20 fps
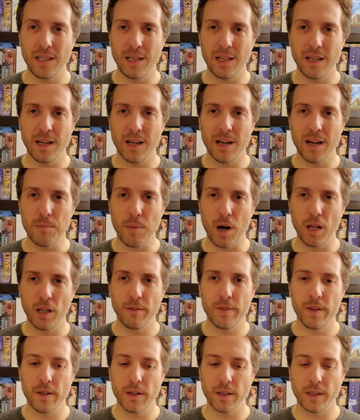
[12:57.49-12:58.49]
all
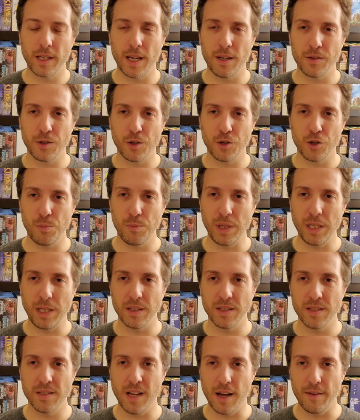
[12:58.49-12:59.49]
of the kind of social media
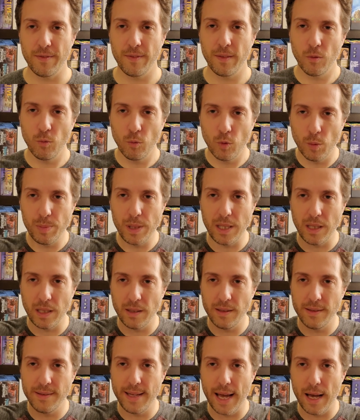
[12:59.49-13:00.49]
stuff will be
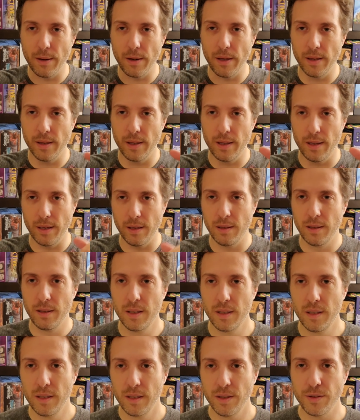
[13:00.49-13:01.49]
down in the
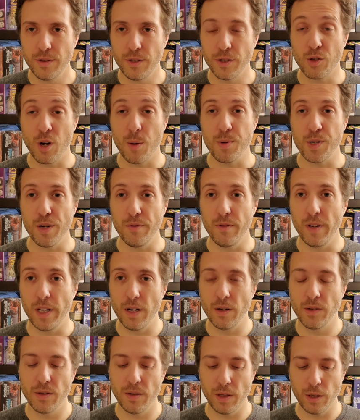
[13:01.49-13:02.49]
description video.
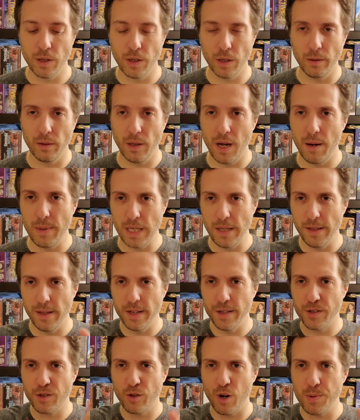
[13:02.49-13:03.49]
So the
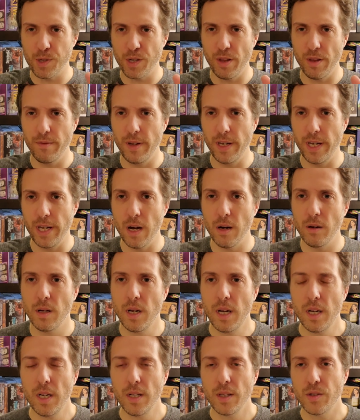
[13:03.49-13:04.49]
description of the video.
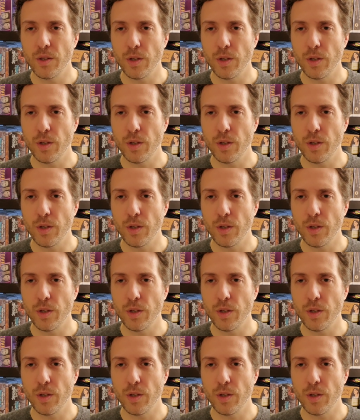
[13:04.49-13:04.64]
So you